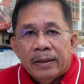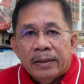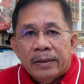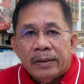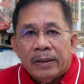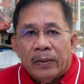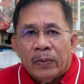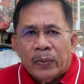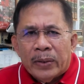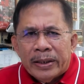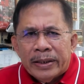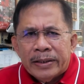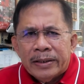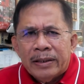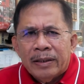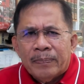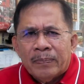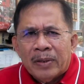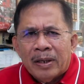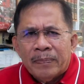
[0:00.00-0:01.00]
Now, when is
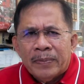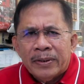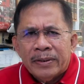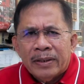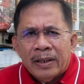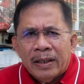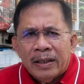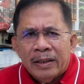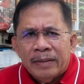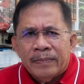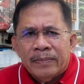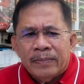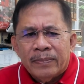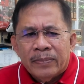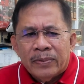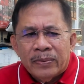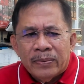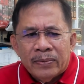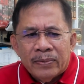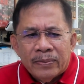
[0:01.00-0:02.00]
the proper time
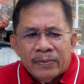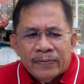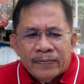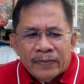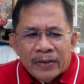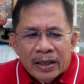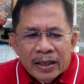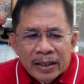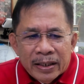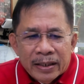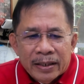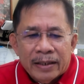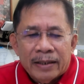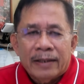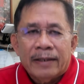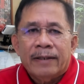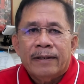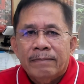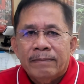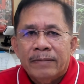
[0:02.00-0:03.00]
to
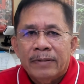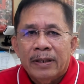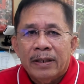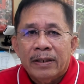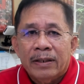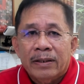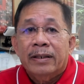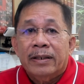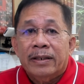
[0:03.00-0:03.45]
file the